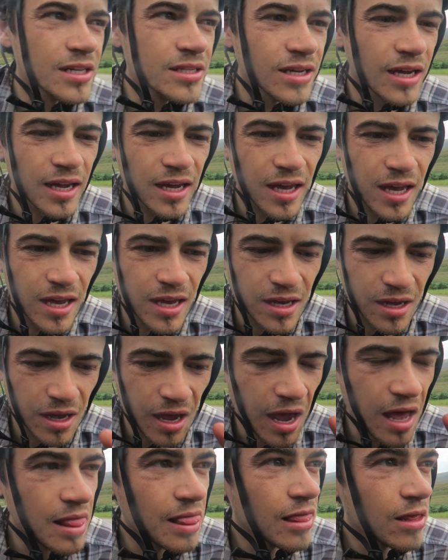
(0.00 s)
it's like
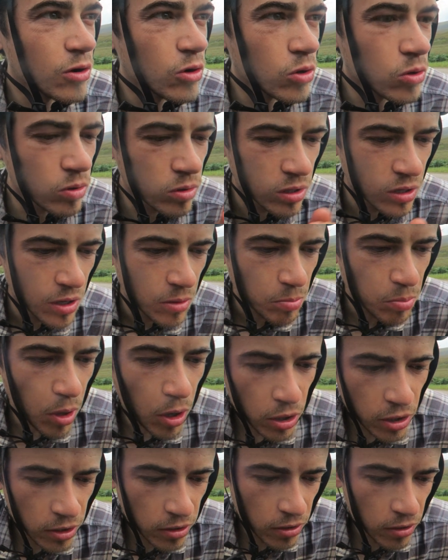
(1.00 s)
a little
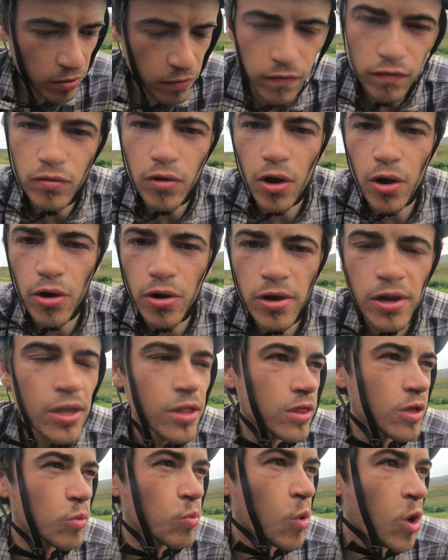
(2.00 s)
pocket of road
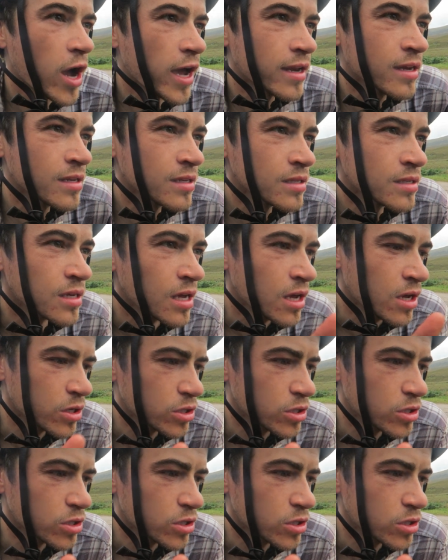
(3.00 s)
that widens,